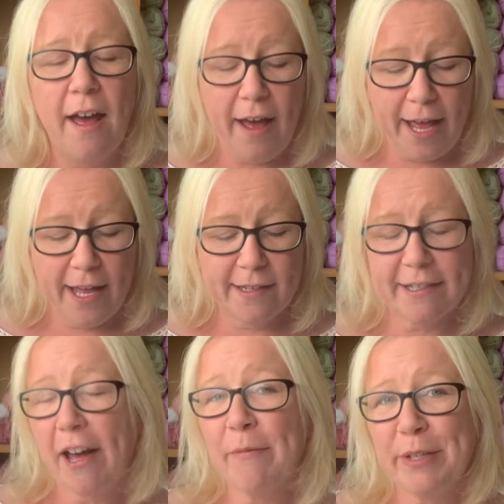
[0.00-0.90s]
and
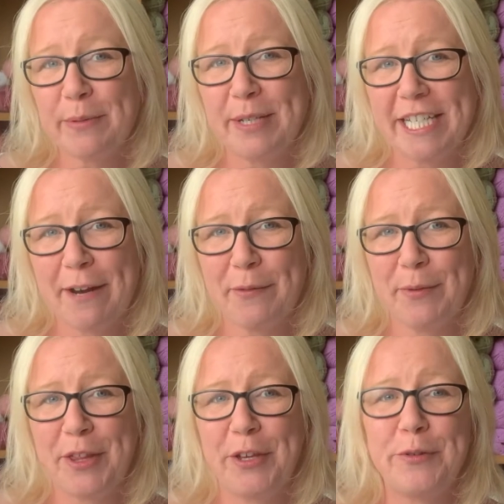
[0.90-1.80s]
I'm going to be sharing
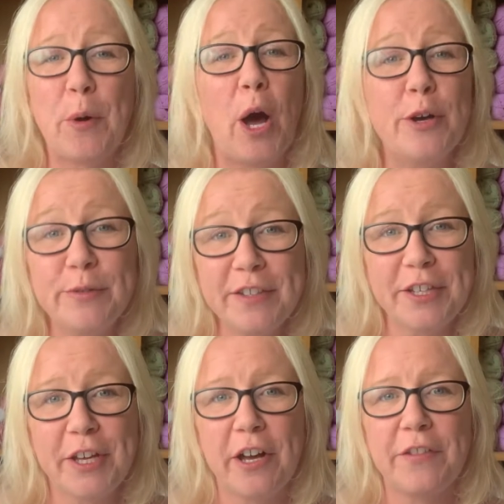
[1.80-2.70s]
with you not only the
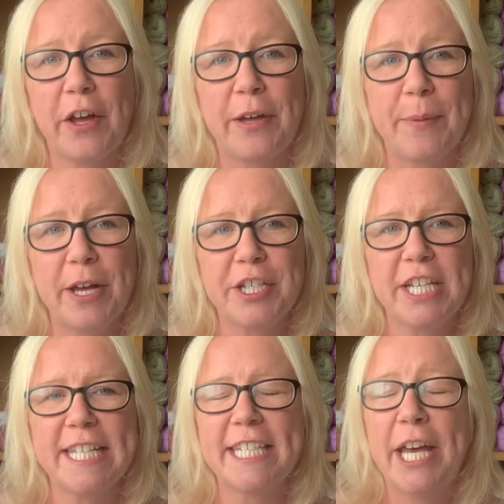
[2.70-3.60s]
yarn that I
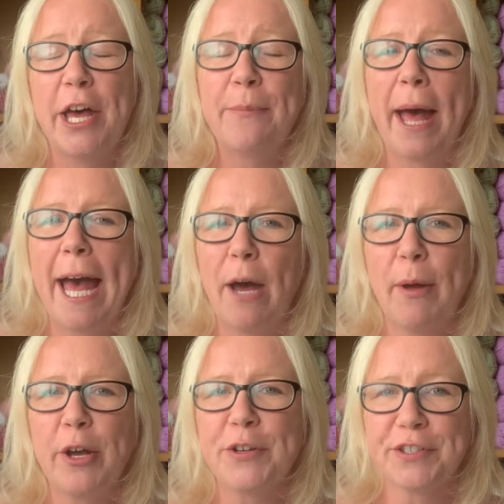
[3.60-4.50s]
purchased, but how I
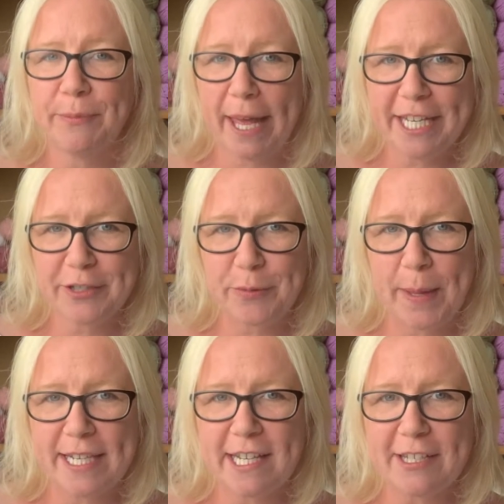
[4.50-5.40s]
got some extra
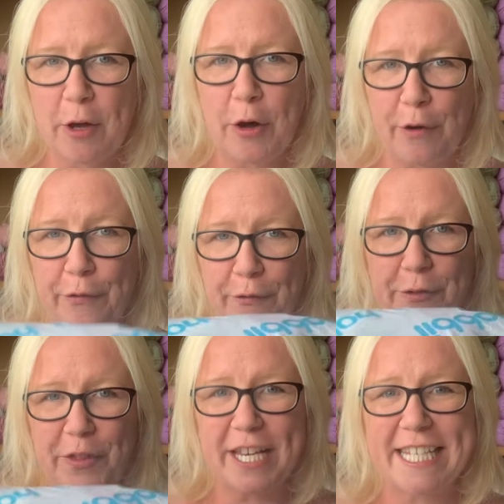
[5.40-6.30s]
pennies off
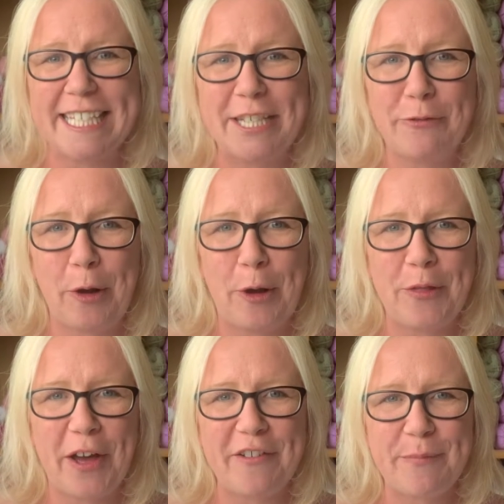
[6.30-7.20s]
this little lot
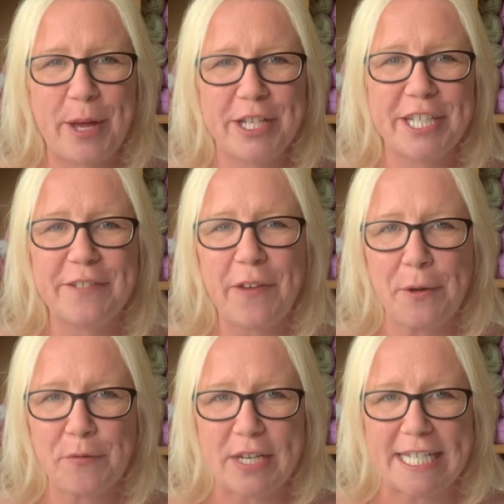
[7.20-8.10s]
that I've purchased
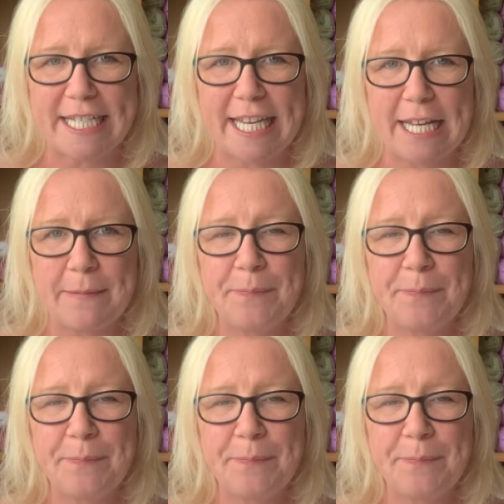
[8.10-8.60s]
very recently.